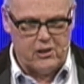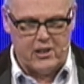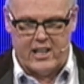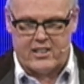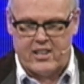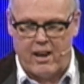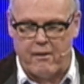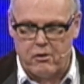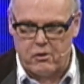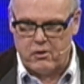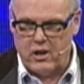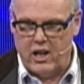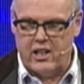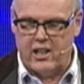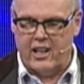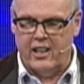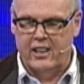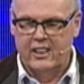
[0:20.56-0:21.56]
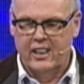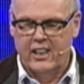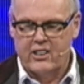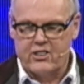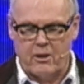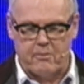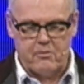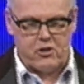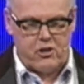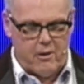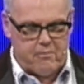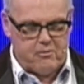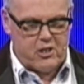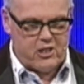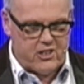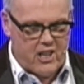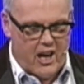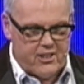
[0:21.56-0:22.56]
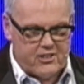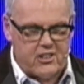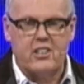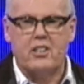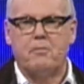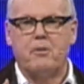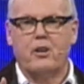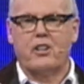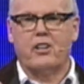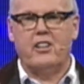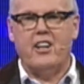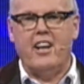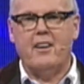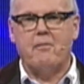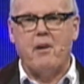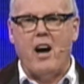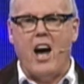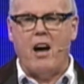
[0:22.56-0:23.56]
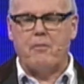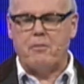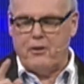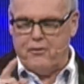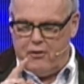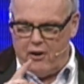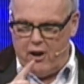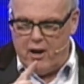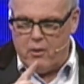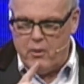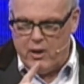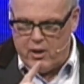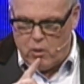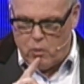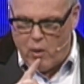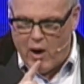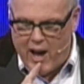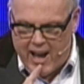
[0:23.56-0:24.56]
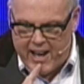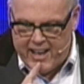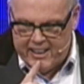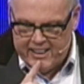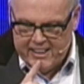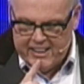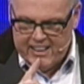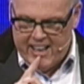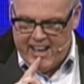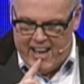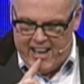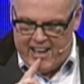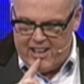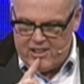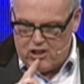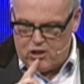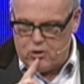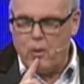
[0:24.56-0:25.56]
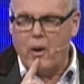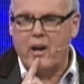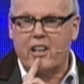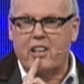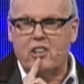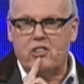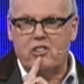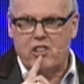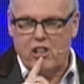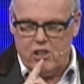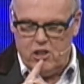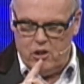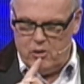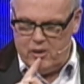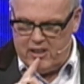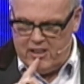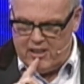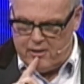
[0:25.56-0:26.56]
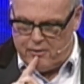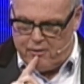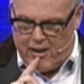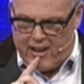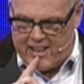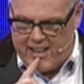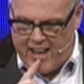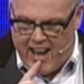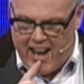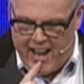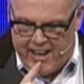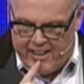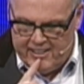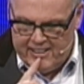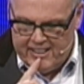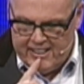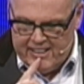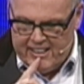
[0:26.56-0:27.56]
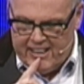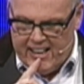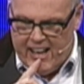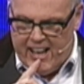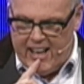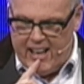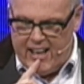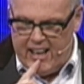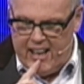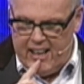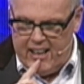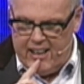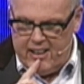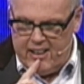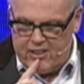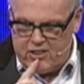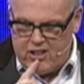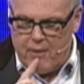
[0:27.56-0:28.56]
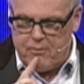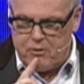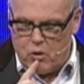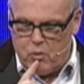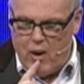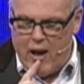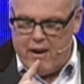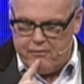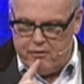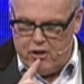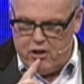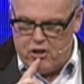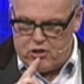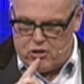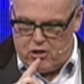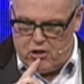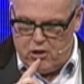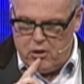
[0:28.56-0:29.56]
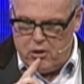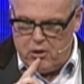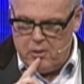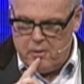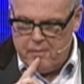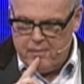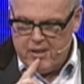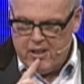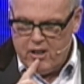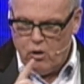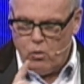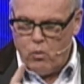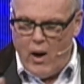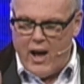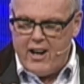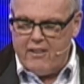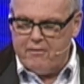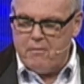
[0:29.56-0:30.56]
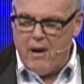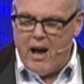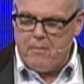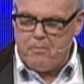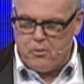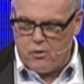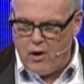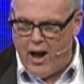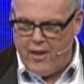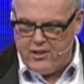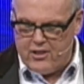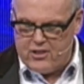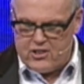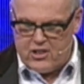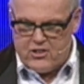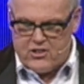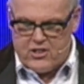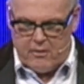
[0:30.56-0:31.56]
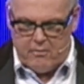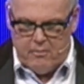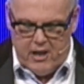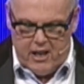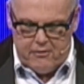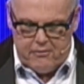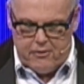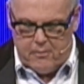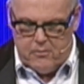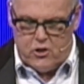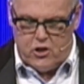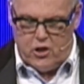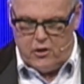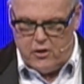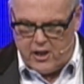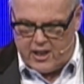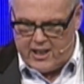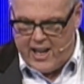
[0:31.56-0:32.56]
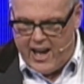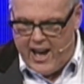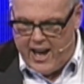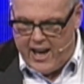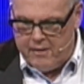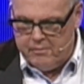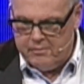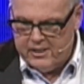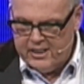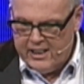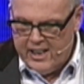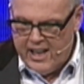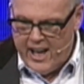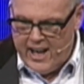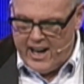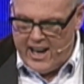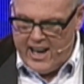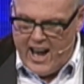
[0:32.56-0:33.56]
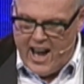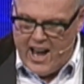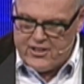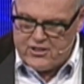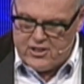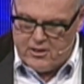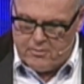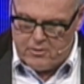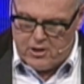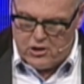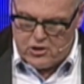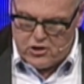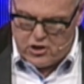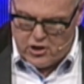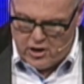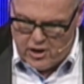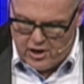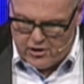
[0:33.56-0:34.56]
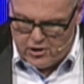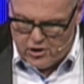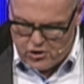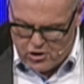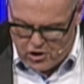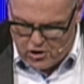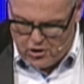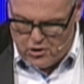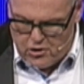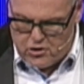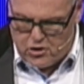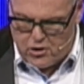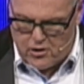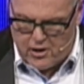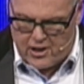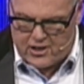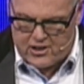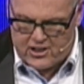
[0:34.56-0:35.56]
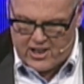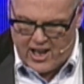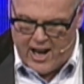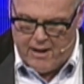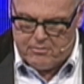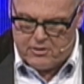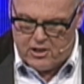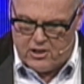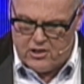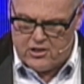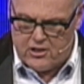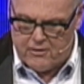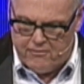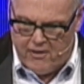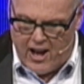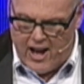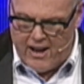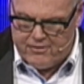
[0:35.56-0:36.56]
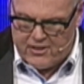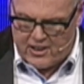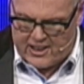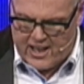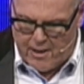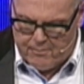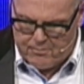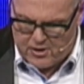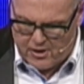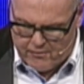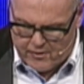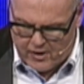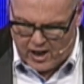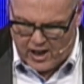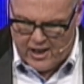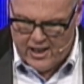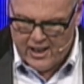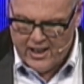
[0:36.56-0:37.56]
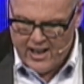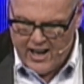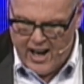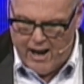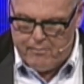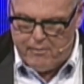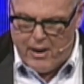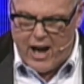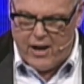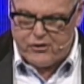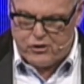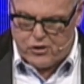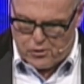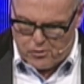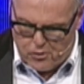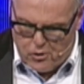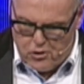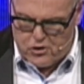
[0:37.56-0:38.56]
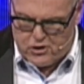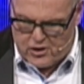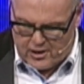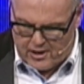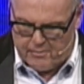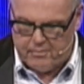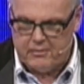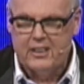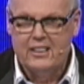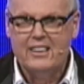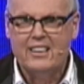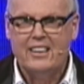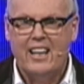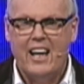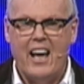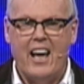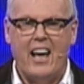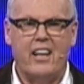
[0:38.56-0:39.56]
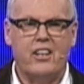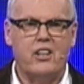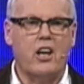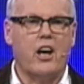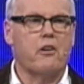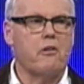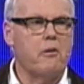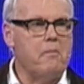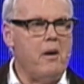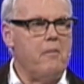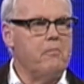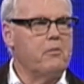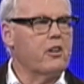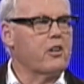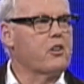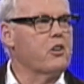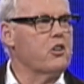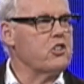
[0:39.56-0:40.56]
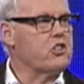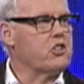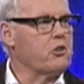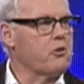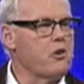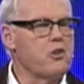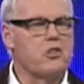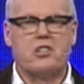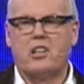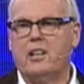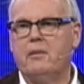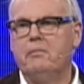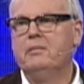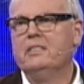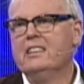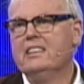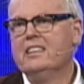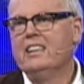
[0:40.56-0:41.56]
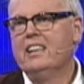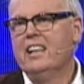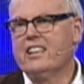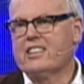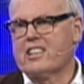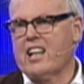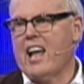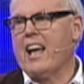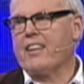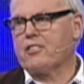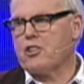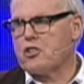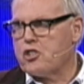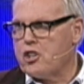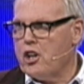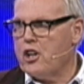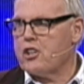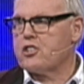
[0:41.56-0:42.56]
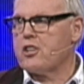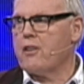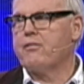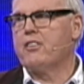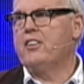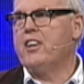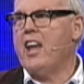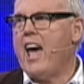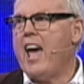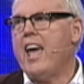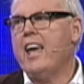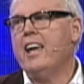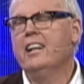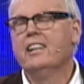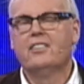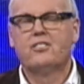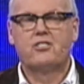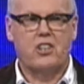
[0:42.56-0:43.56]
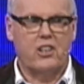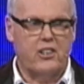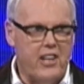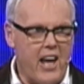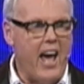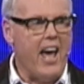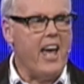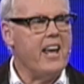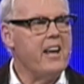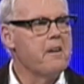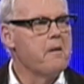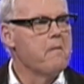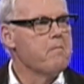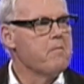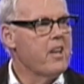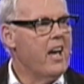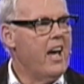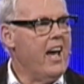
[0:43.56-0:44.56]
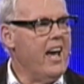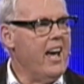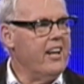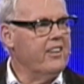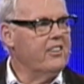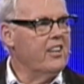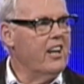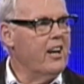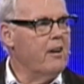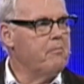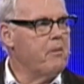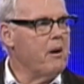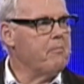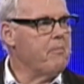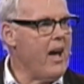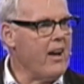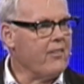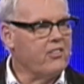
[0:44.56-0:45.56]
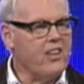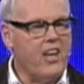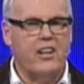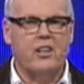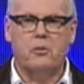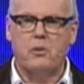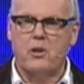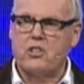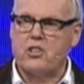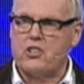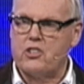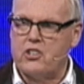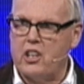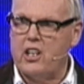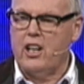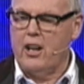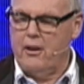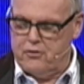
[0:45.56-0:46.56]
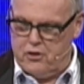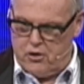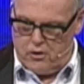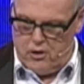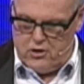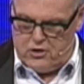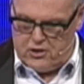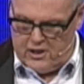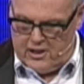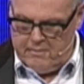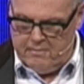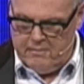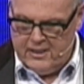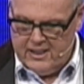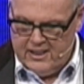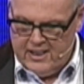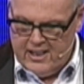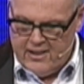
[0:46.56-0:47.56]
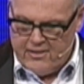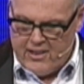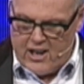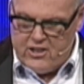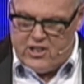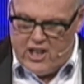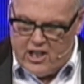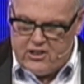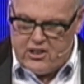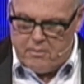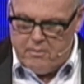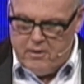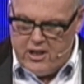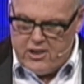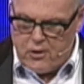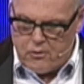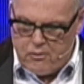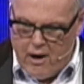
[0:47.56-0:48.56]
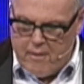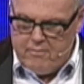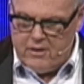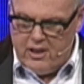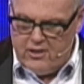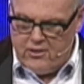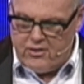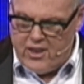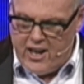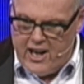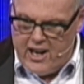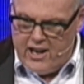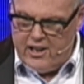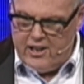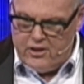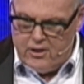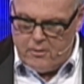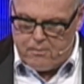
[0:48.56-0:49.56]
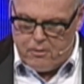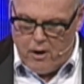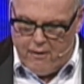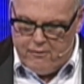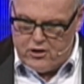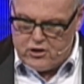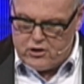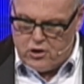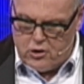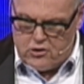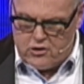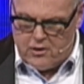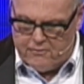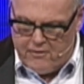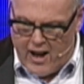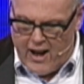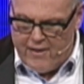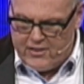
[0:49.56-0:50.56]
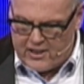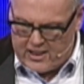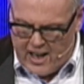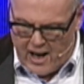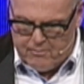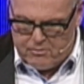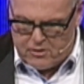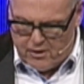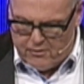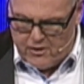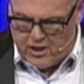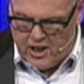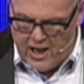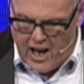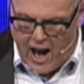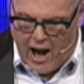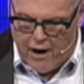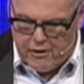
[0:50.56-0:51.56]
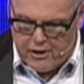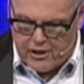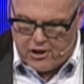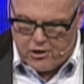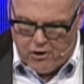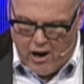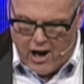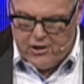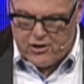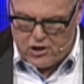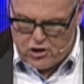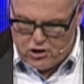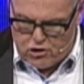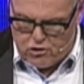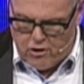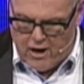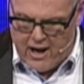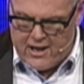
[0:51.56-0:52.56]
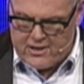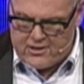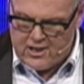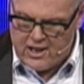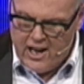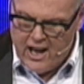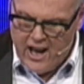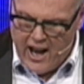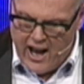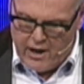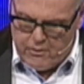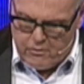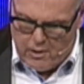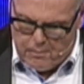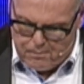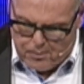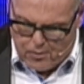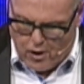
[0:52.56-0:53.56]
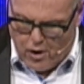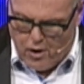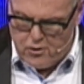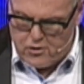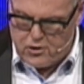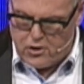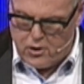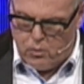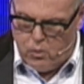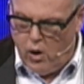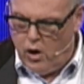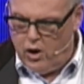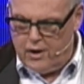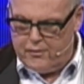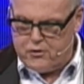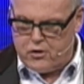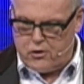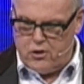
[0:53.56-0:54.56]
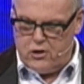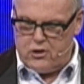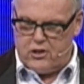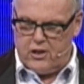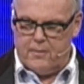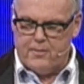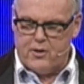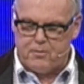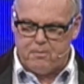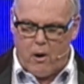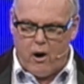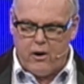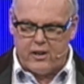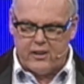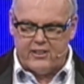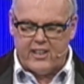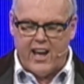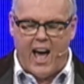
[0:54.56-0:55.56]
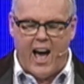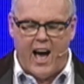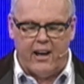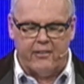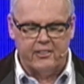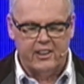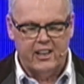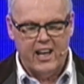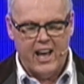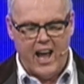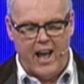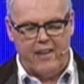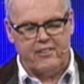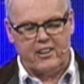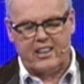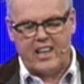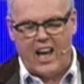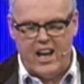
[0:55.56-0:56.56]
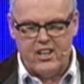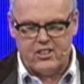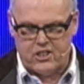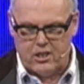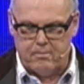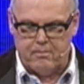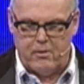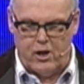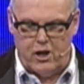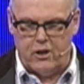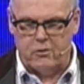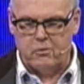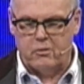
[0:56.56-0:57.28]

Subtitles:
Let's have a reader, some scriptures. I was in the book of Nehemiah before I went away, and I just want to continue in it if I can. Chapter 1, verse 2. One of my brothers and some men from Judah came, and I asked them concerning the Jews who had escaped and survived the captivity about Jerusalem. You got to remember, of course, Jerusalem, it's like the church of the day today, but back then it was the city of Jerusalem. They said to me, the remnant there in the province who survived the captivity are in great distress and reproach. The wall of Jerusalem is broken down and the gates are burned